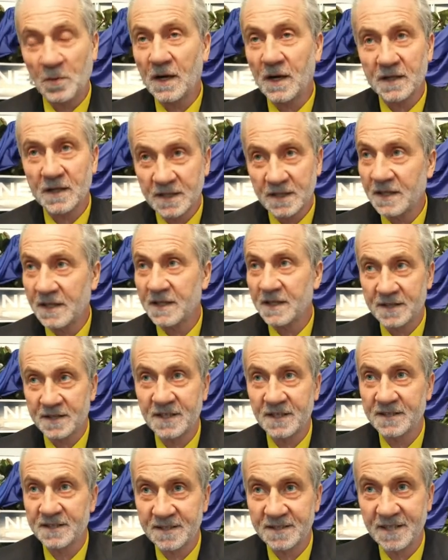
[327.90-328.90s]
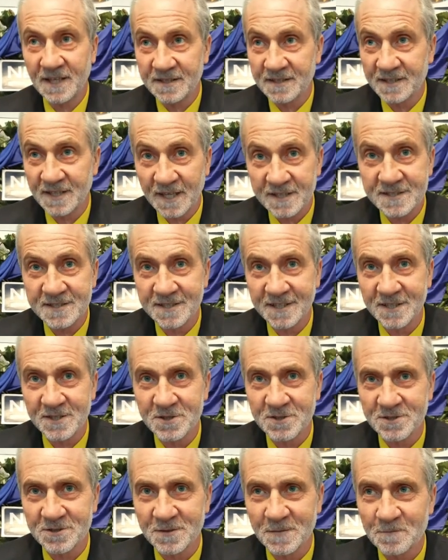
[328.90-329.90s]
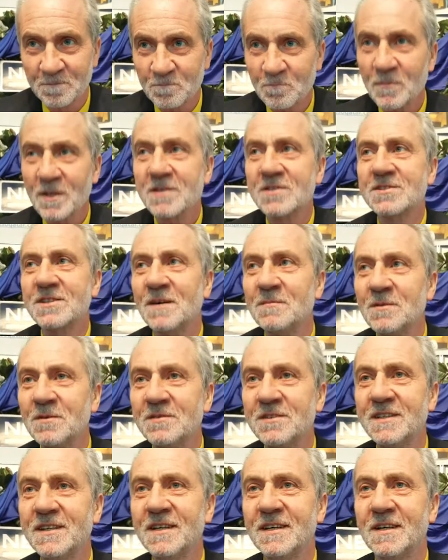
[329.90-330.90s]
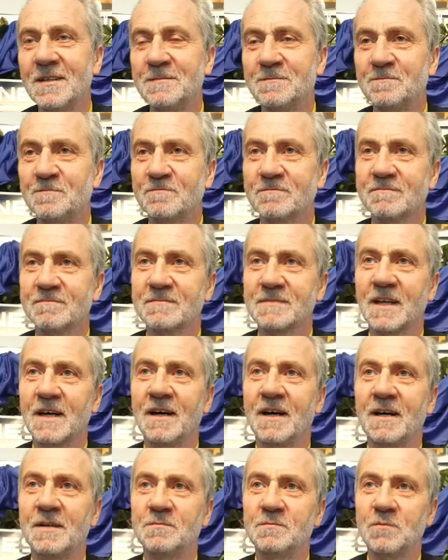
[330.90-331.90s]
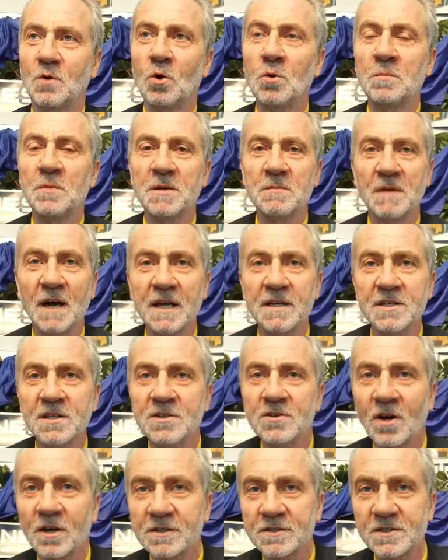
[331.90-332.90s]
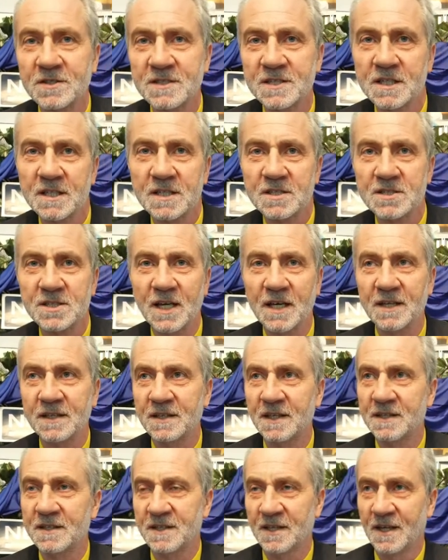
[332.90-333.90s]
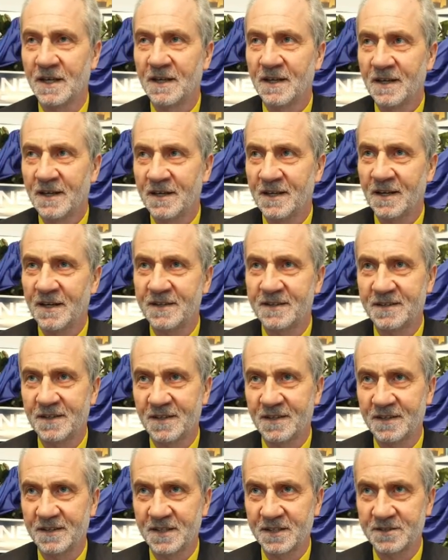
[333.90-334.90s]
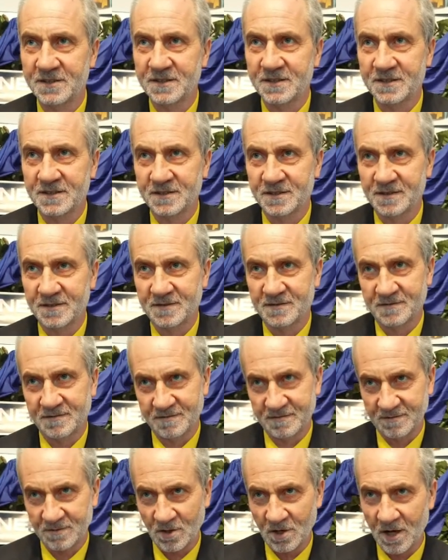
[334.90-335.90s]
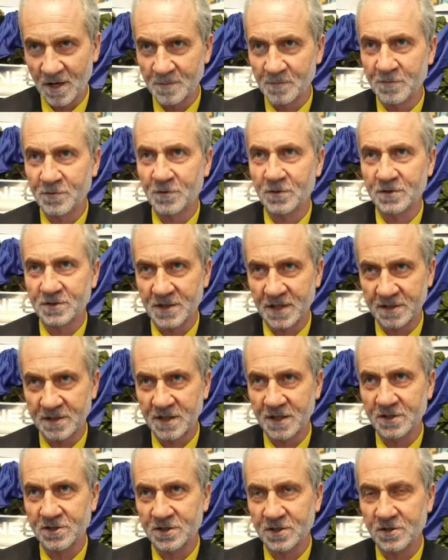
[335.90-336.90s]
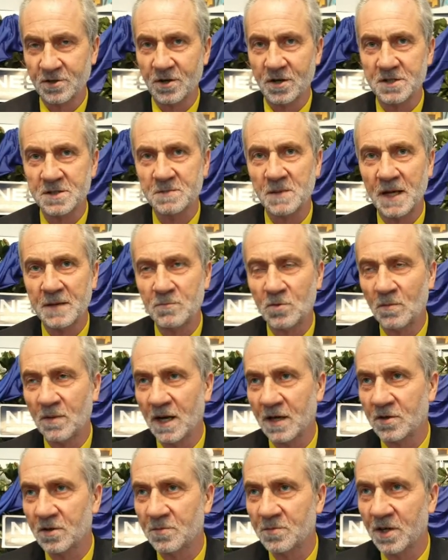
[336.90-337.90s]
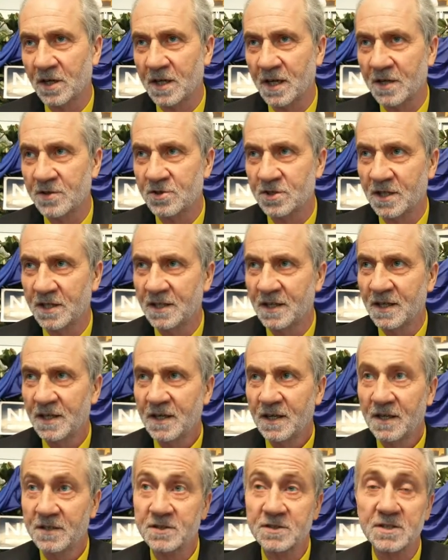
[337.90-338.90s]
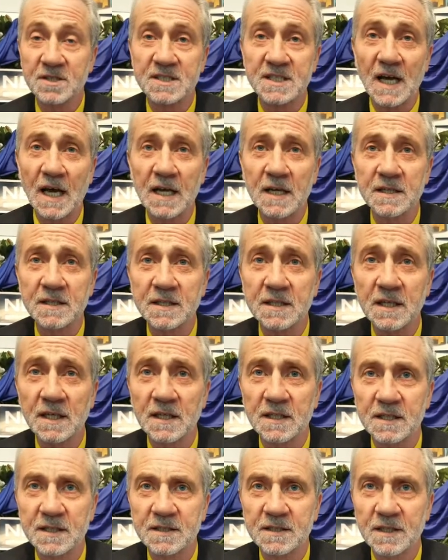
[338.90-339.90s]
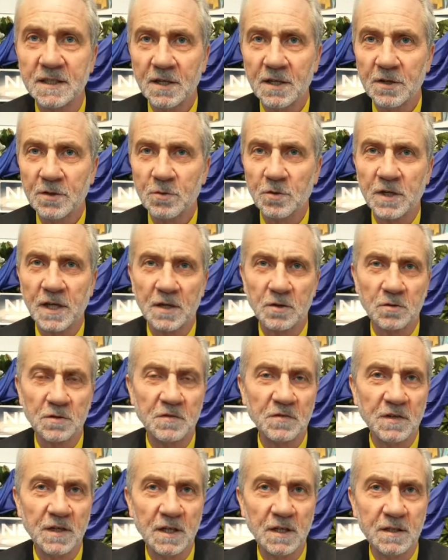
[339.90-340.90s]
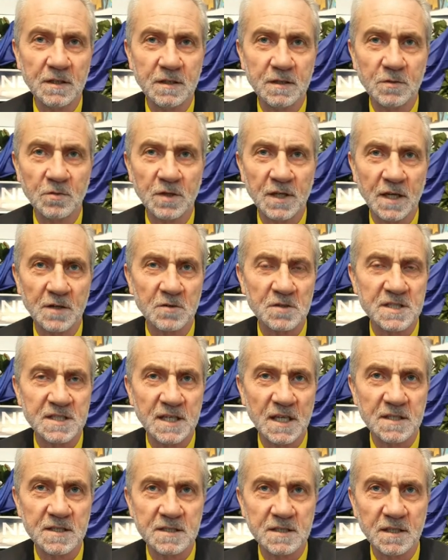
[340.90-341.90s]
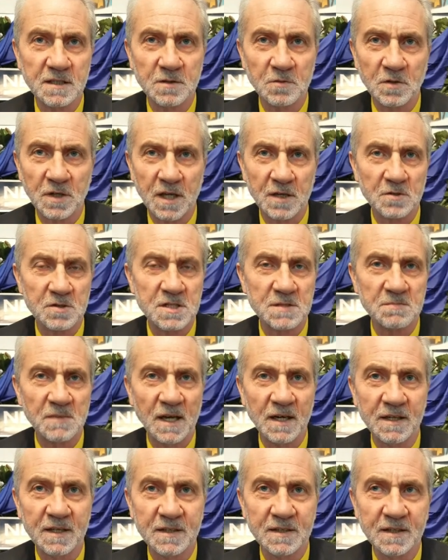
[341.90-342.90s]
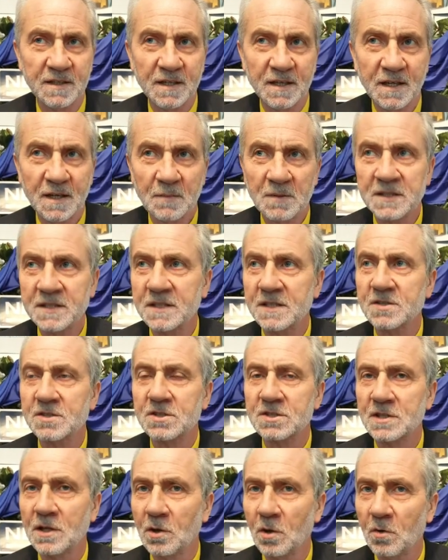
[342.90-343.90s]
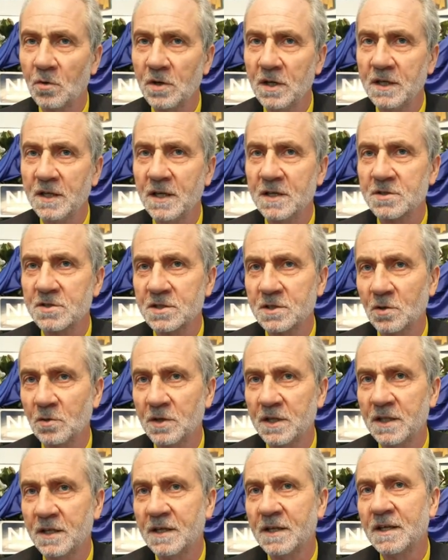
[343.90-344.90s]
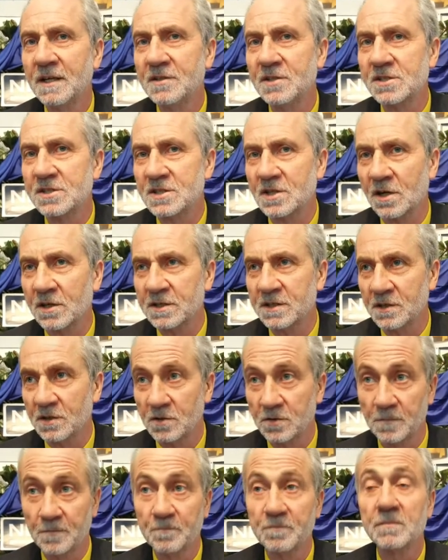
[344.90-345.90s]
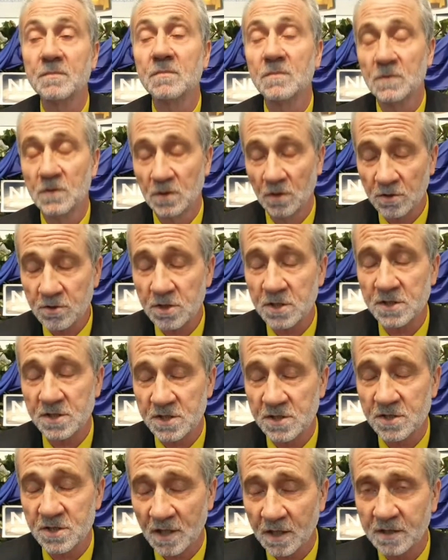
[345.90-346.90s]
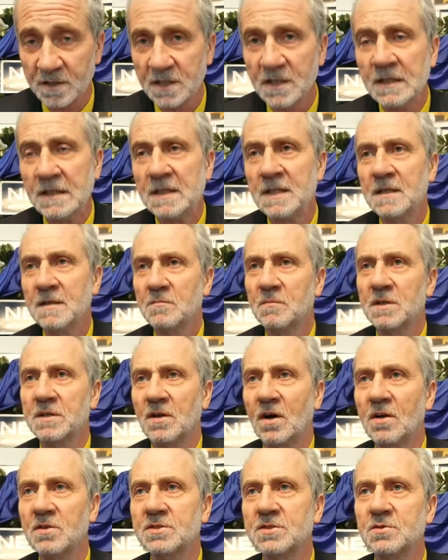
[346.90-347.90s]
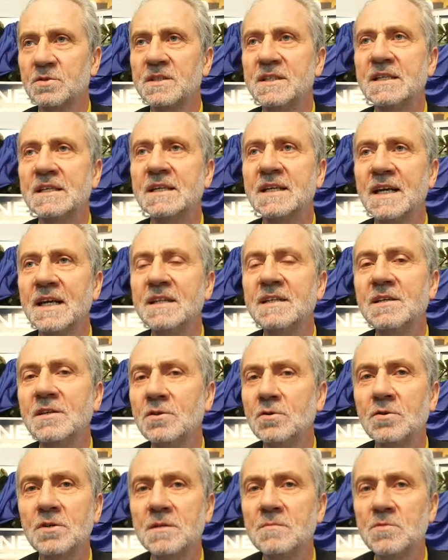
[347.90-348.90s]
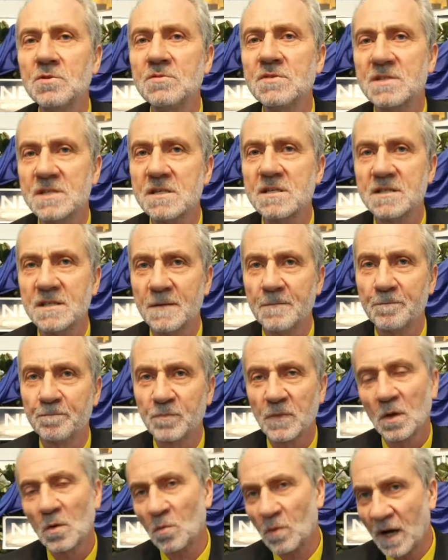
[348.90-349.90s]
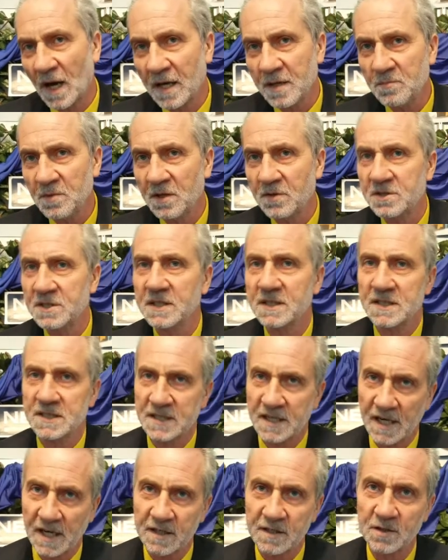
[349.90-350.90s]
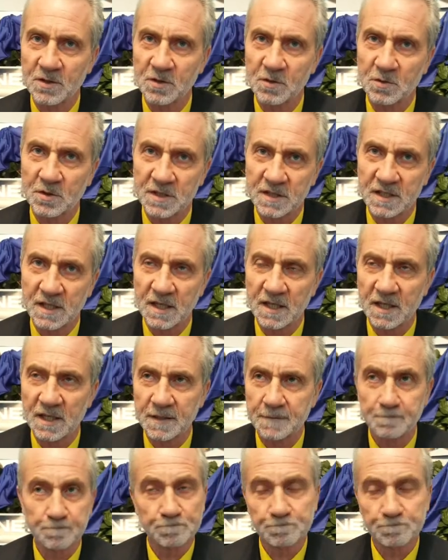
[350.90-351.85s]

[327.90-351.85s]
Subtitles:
Well, that's the issue. Some of the open-minded doctors, they are saying that this harmful radiation caused by mobile communication, it is a silent killer. You cannot feel it, you cannot sense it, you cannot smell it, but it is slowly and slowly destructing you. Not just destructing, but also degrading your immune system. Why? Because it is cracking your DNA.